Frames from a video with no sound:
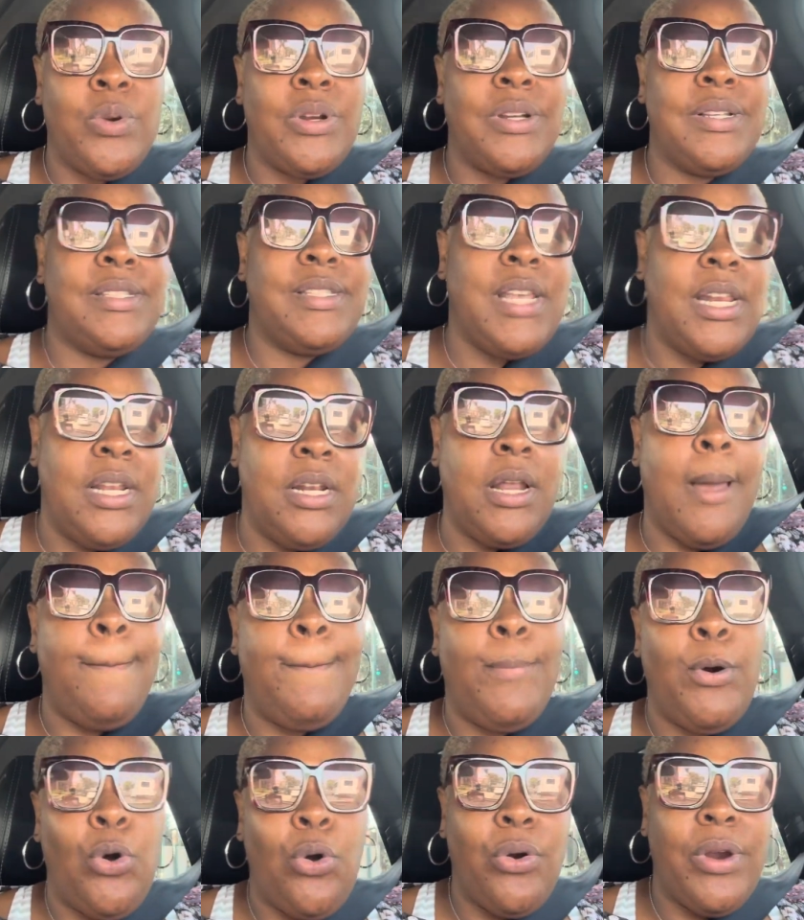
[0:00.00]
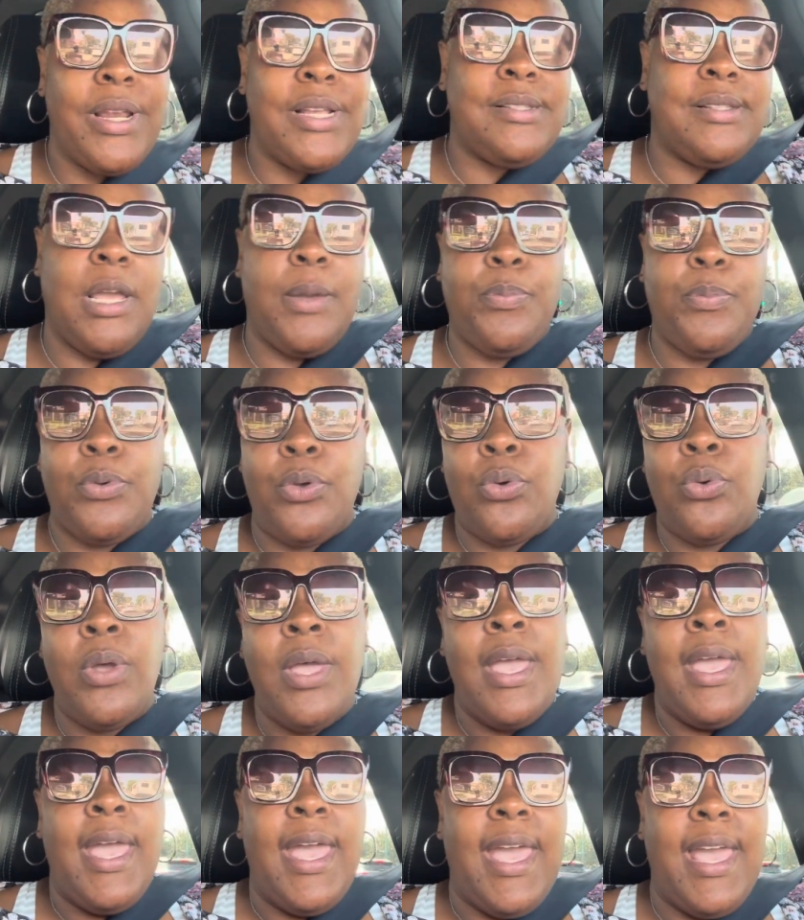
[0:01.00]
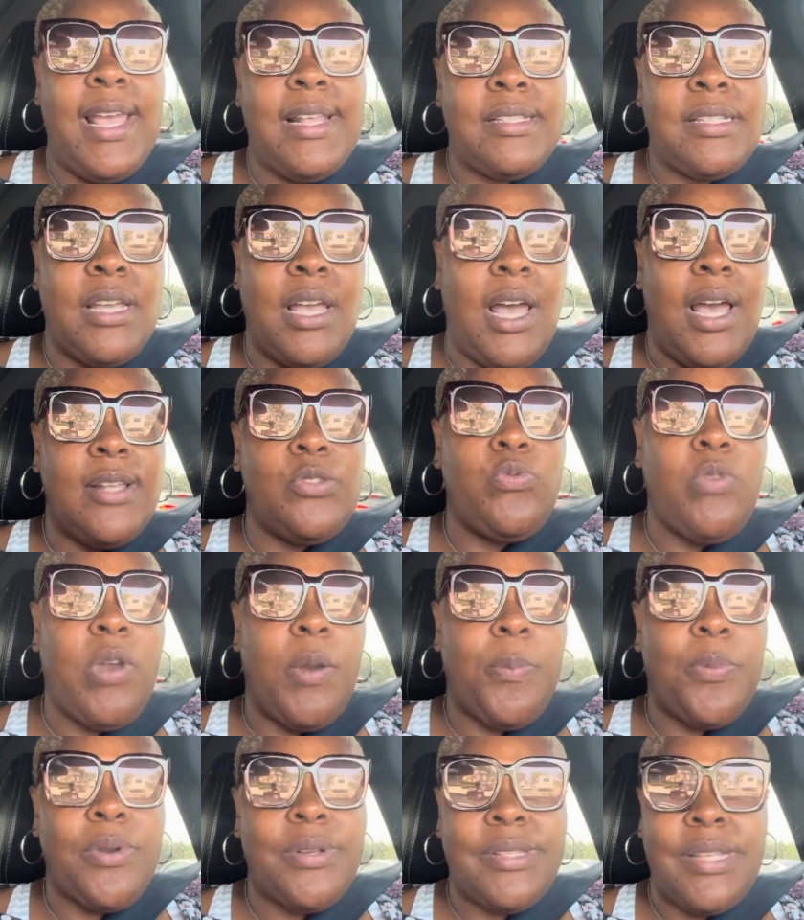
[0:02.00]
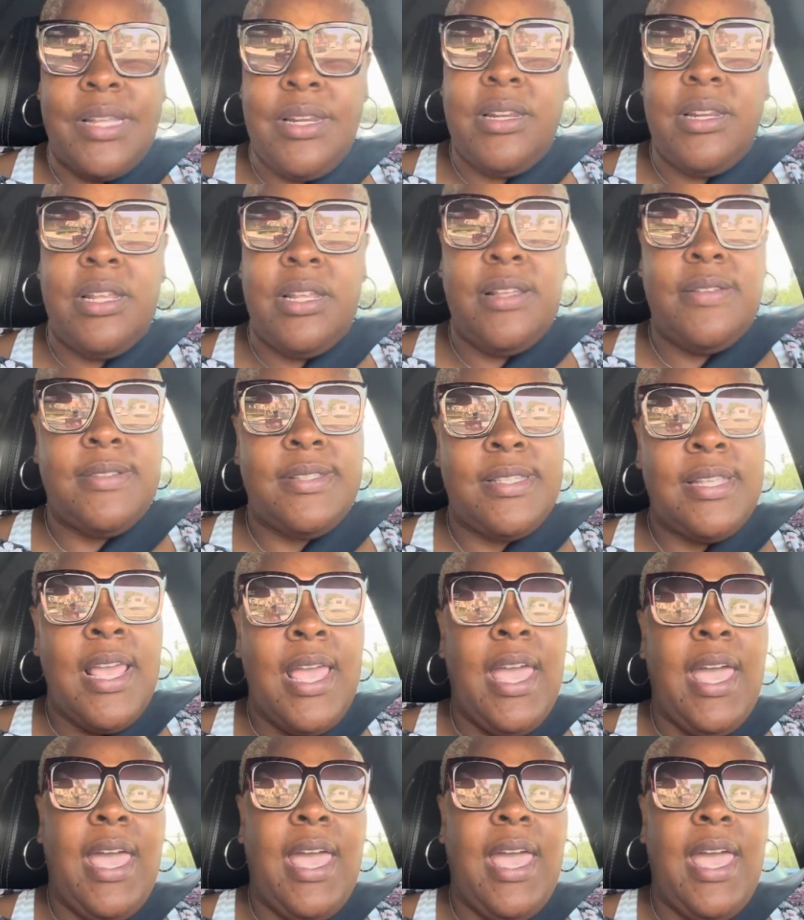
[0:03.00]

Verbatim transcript: We're setting a poor example as God's representatives